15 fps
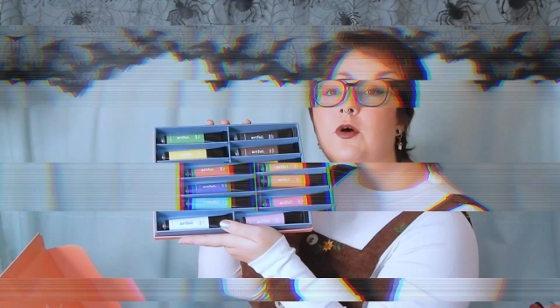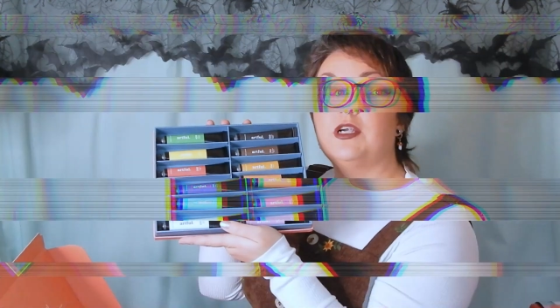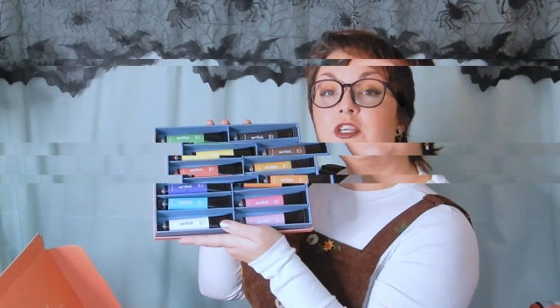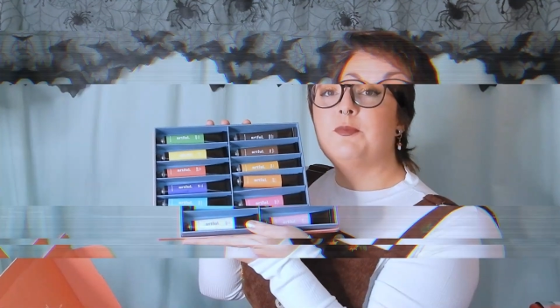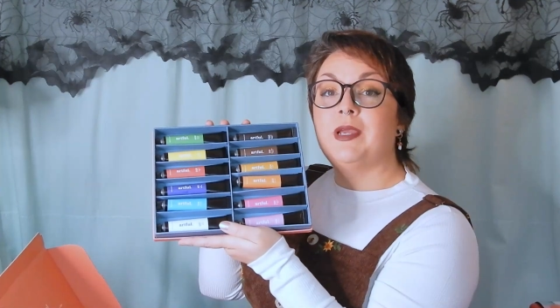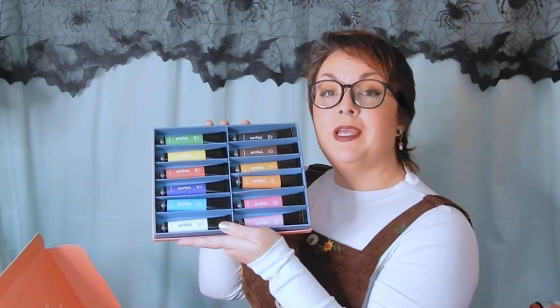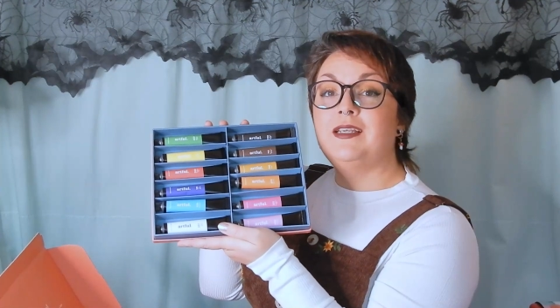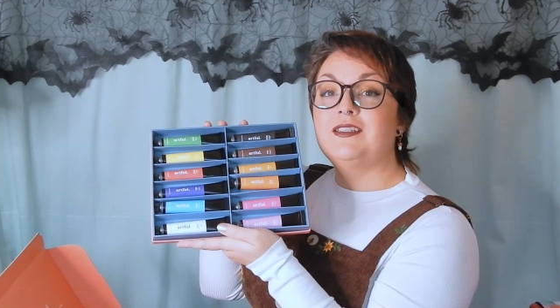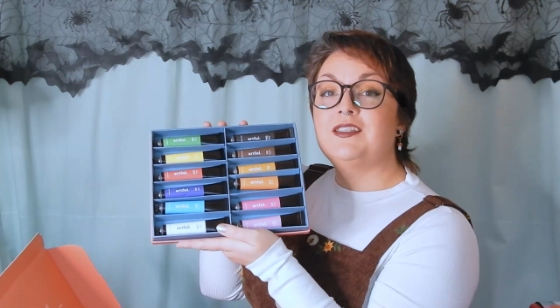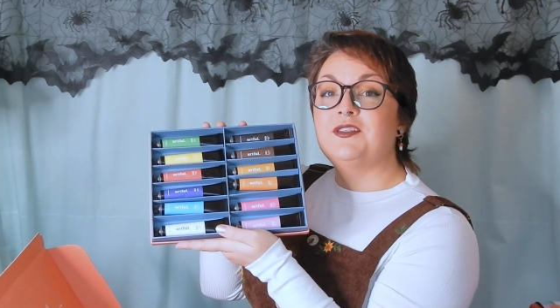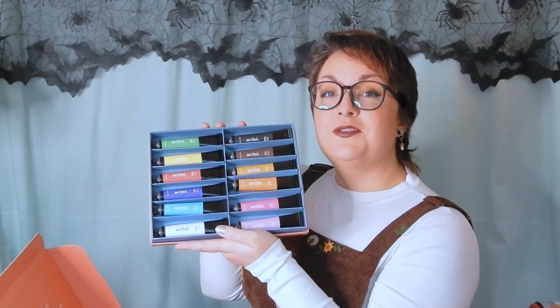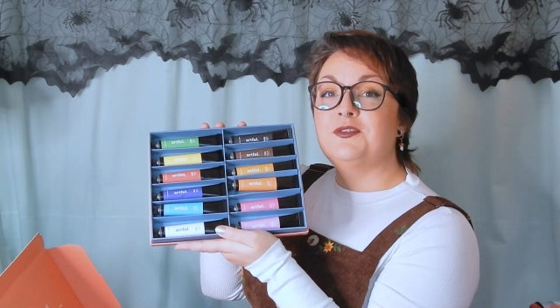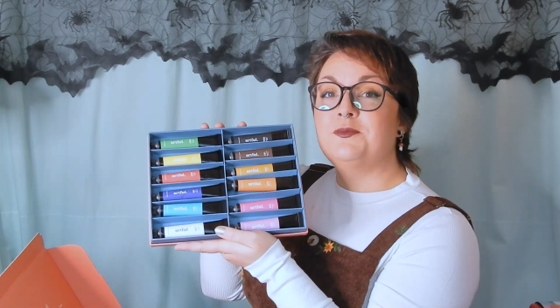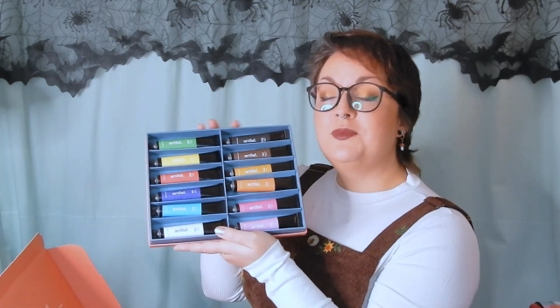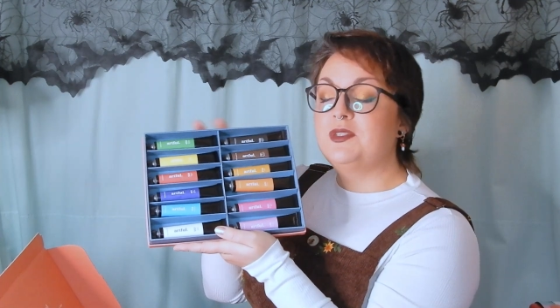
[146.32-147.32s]
Gouache paint
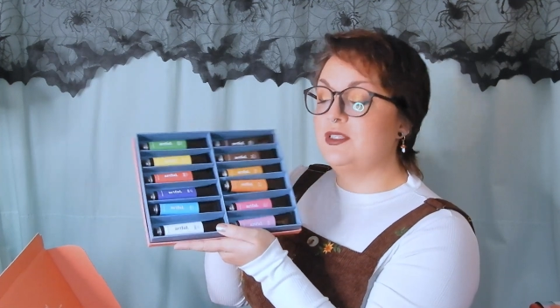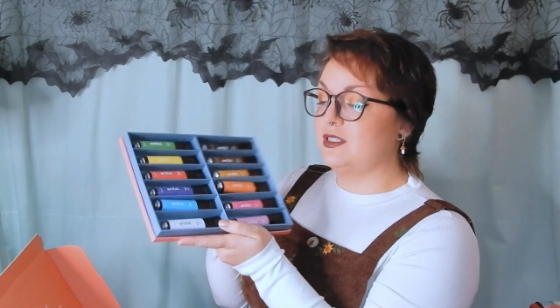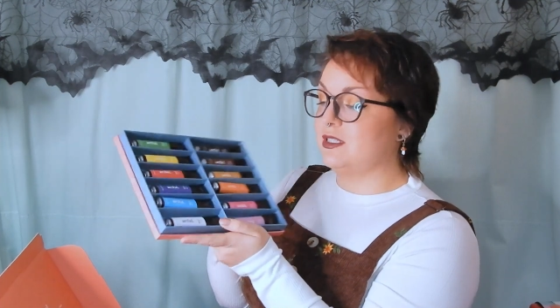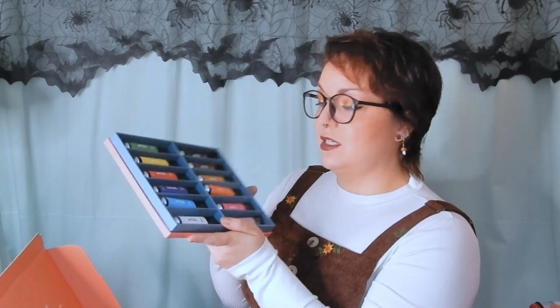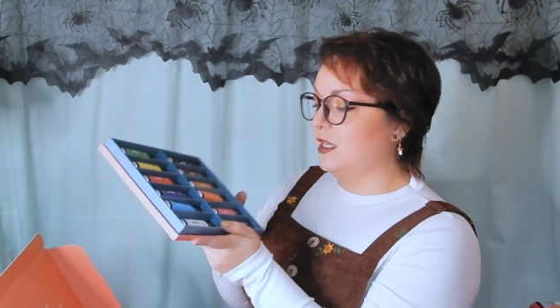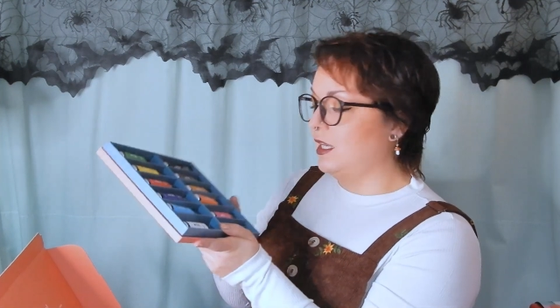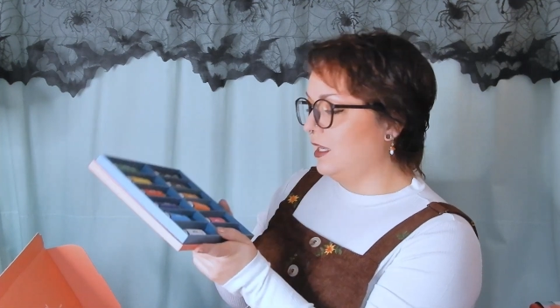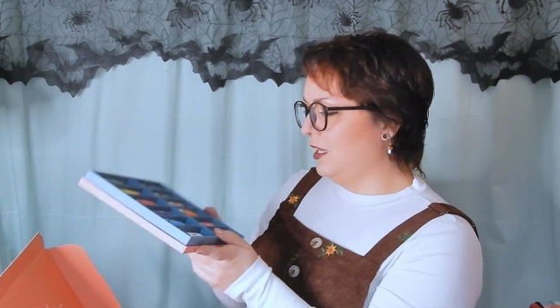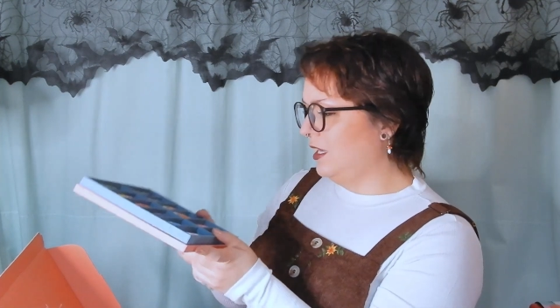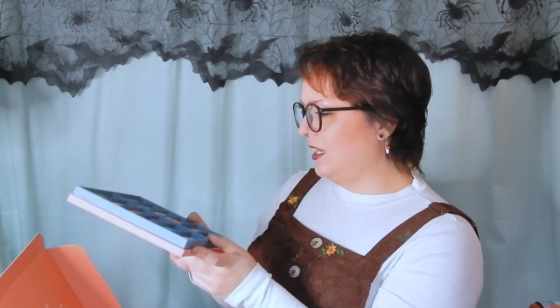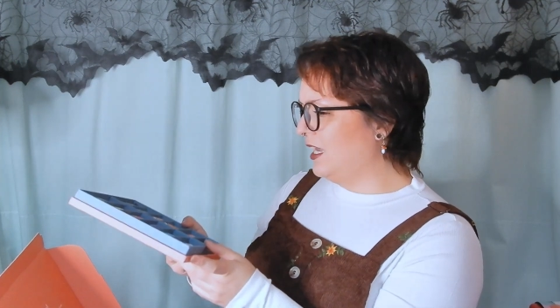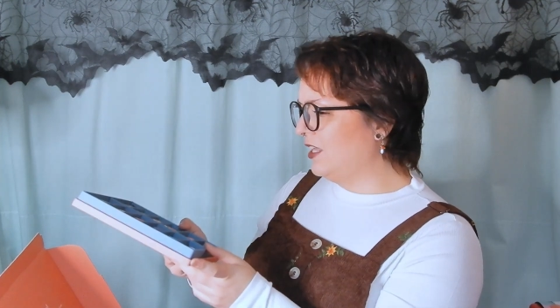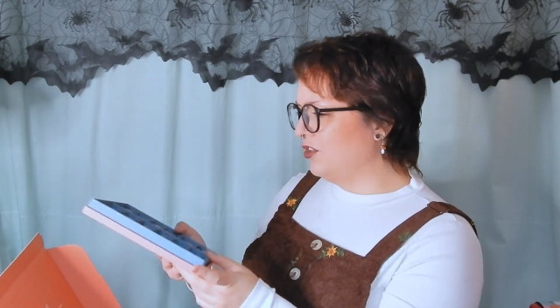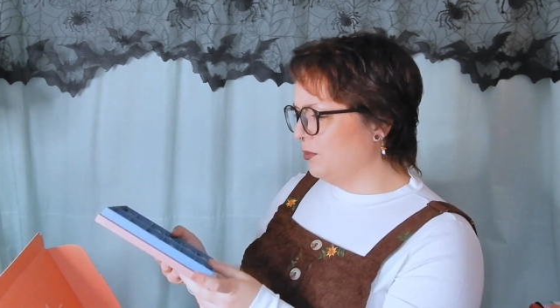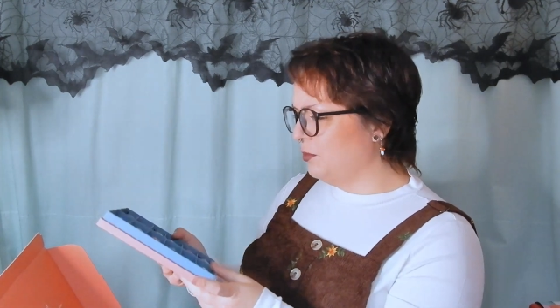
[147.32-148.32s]
tubes,
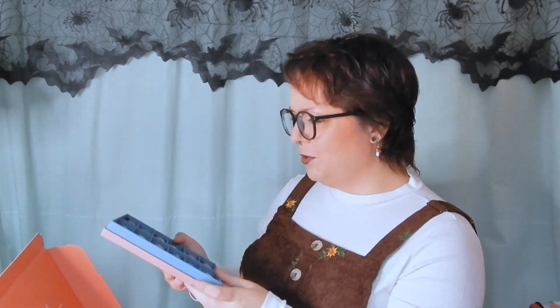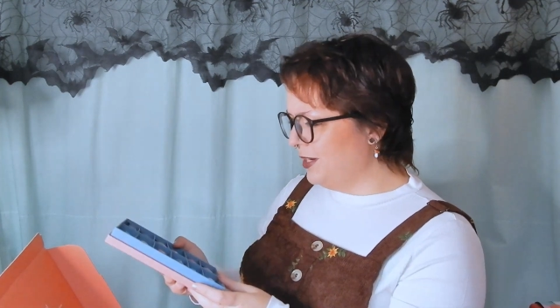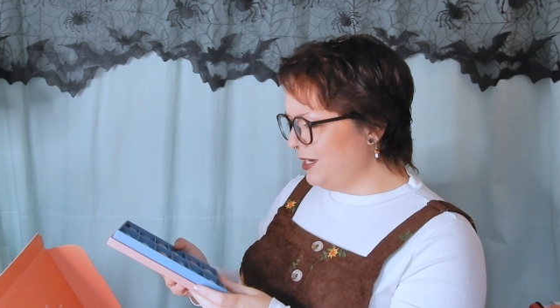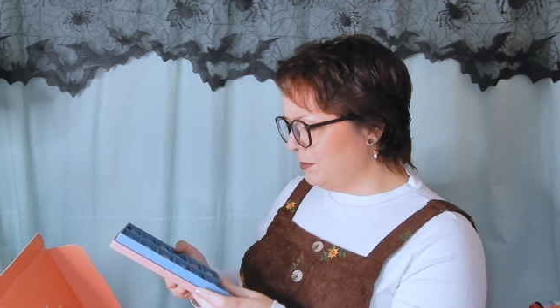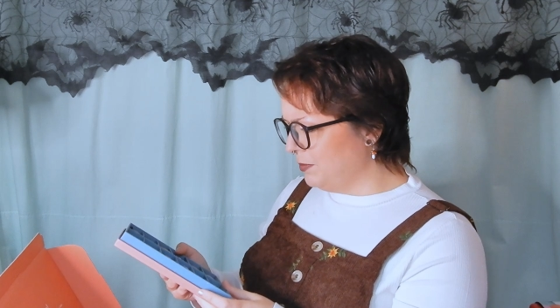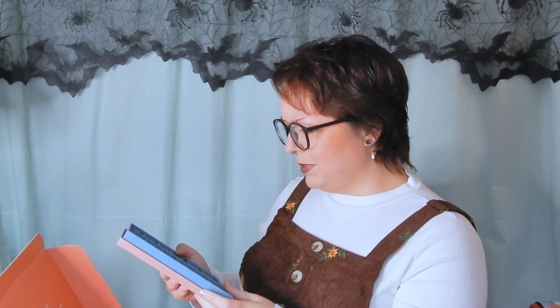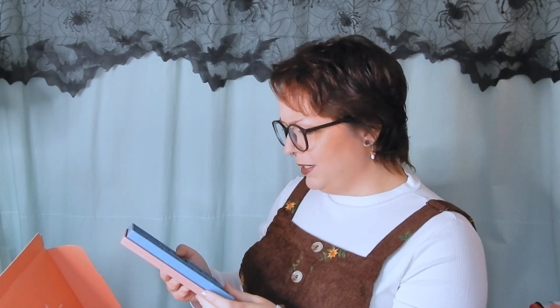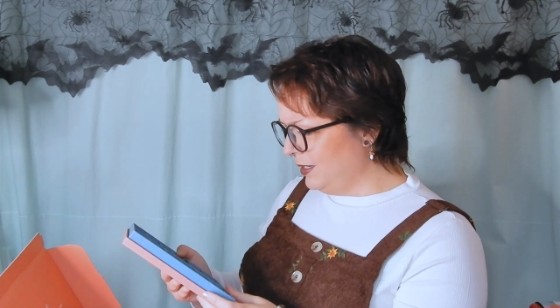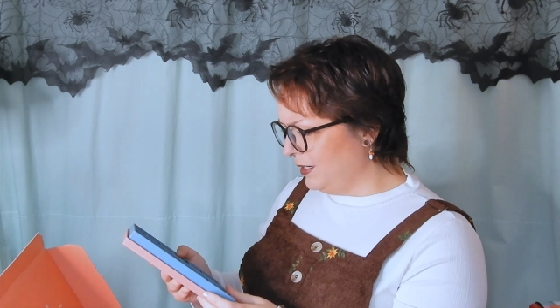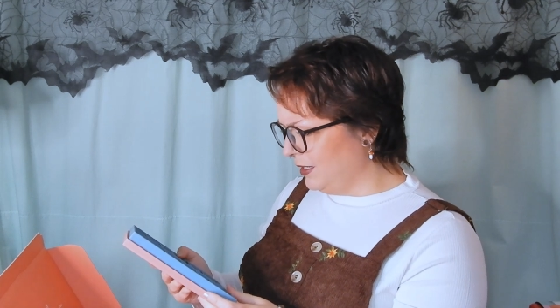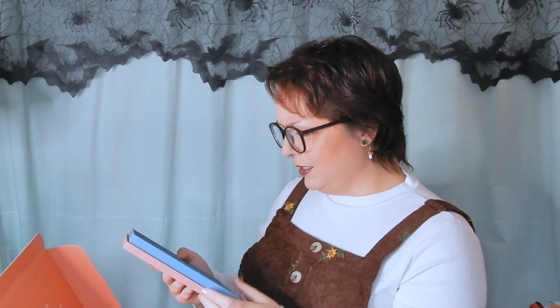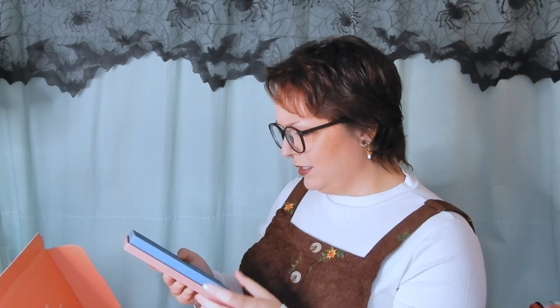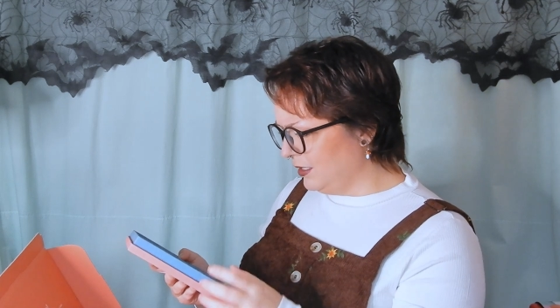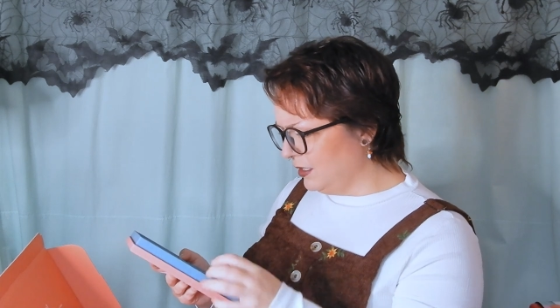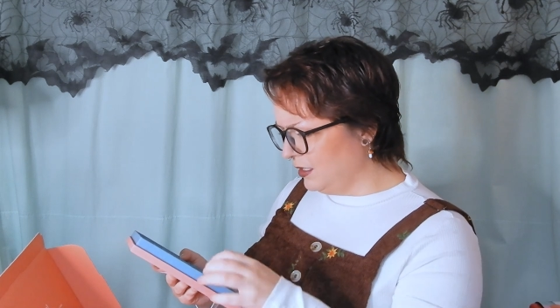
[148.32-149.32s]
and they're pretty
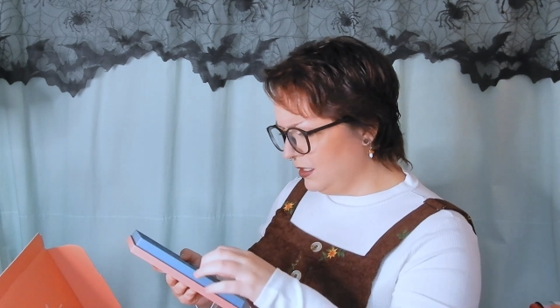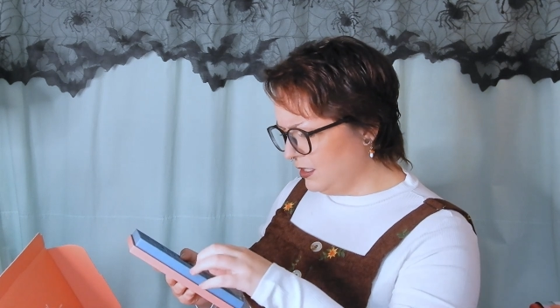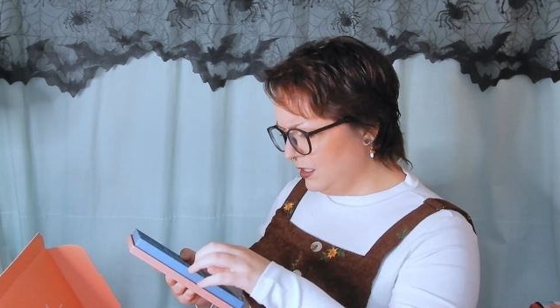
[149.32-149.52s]
big.